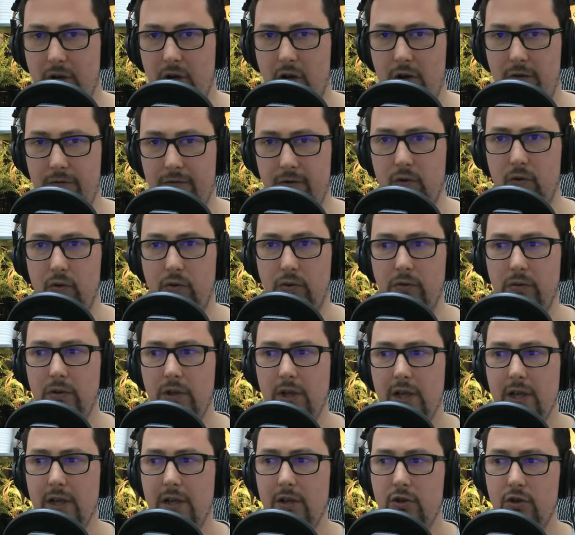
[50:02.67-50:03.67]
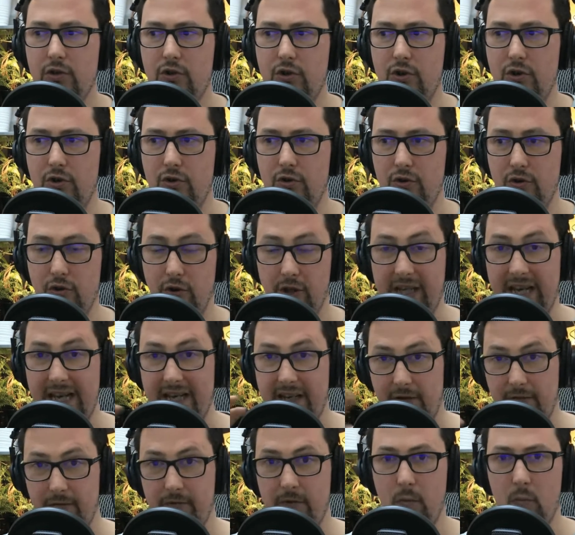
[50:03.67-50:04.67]
overall to get
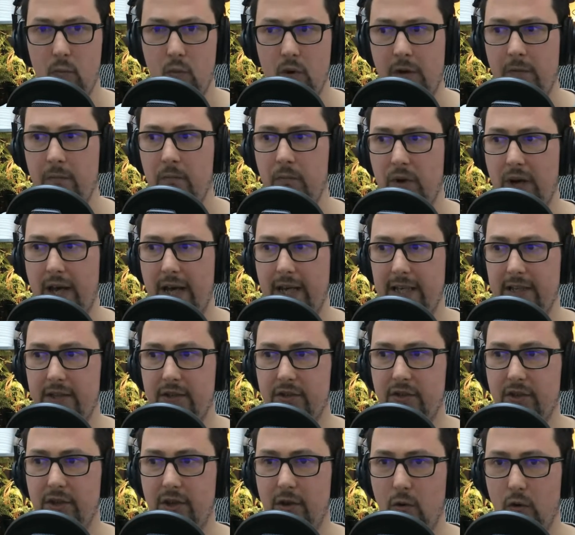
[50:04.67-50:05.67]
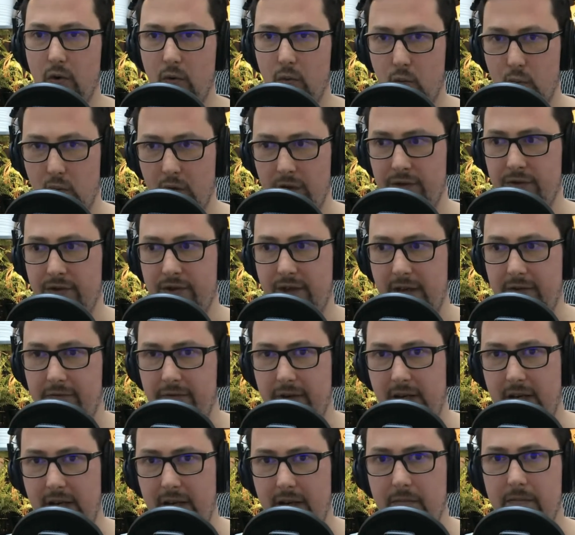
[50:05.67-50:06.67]
it from one place once
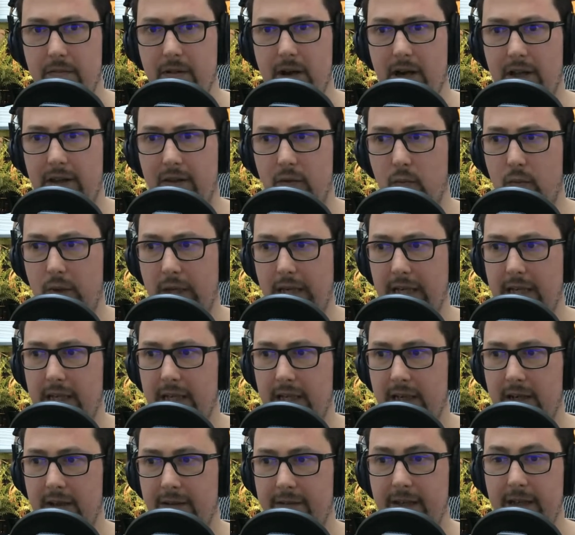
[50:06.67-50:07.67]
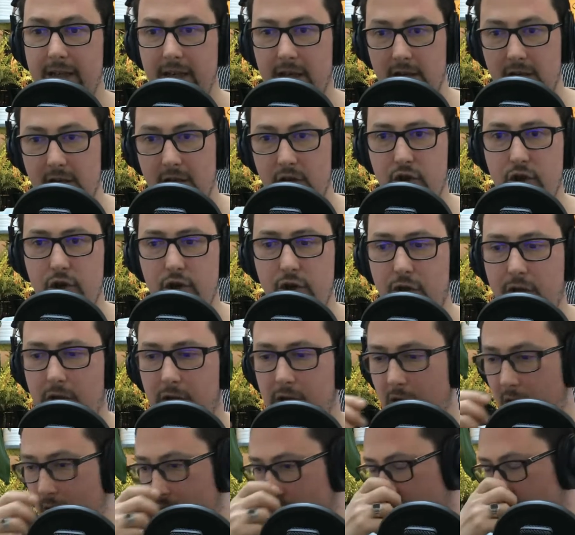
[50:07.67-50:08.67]
every other week. And I think I should
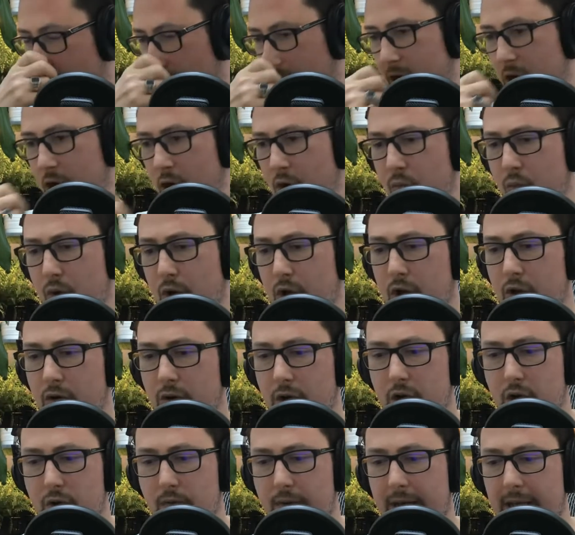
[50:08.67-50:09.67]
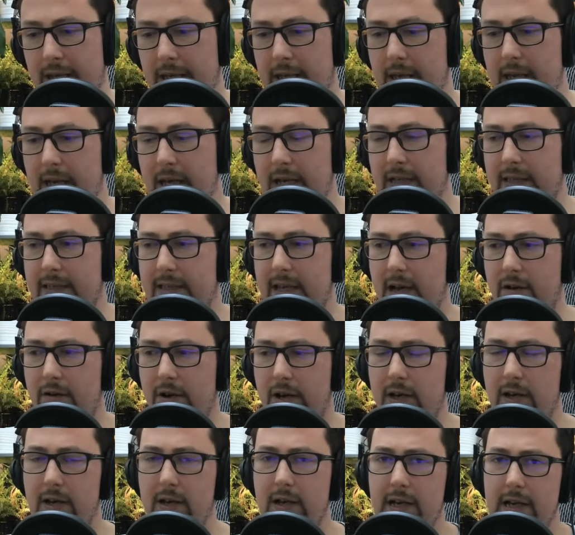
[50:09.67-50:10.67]
go and do what you're doing,
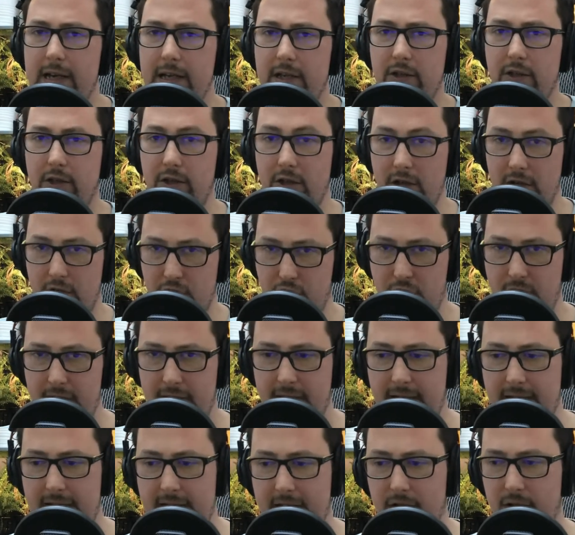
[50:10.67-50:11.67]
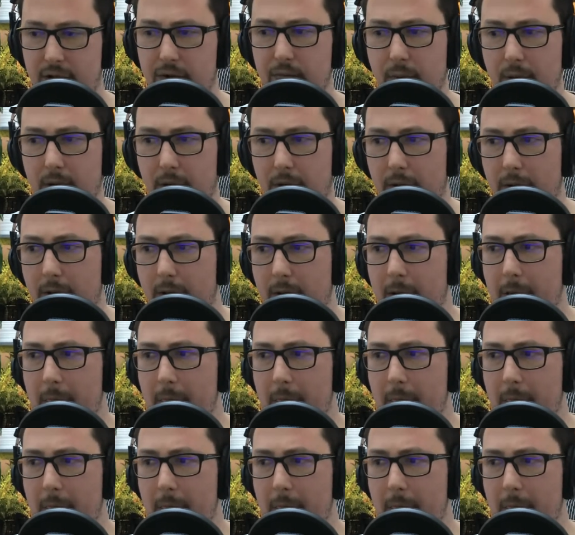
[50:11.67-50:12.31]
Sarah. So I'm going to try that out as well.